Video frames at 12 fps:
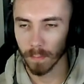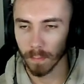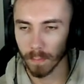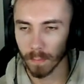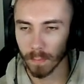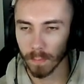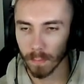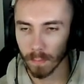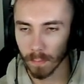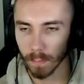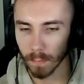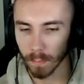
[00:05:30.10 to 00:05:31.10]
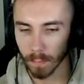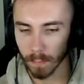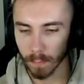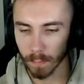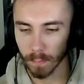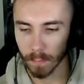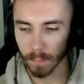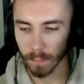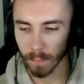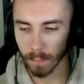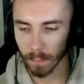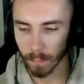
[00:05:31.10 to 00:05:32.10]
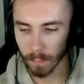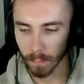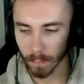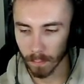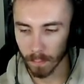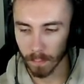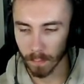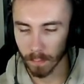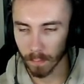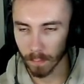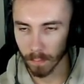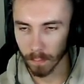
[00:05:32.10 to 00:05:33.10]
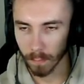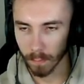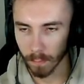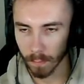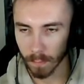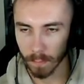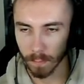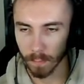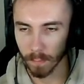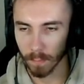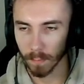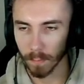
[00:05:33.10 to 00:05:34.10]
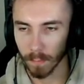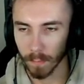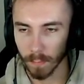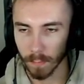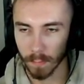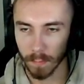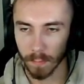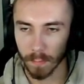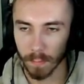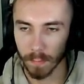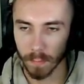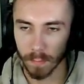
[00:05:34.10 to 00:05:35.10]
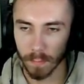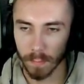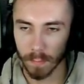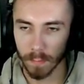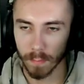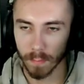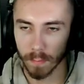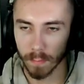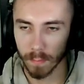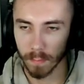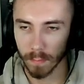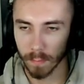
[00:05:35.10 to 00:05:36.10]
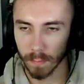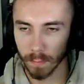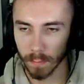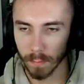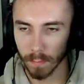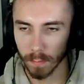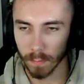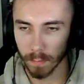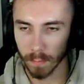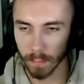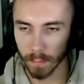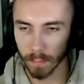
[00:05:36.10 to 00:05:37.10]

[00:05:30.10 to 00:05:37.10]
[no speech]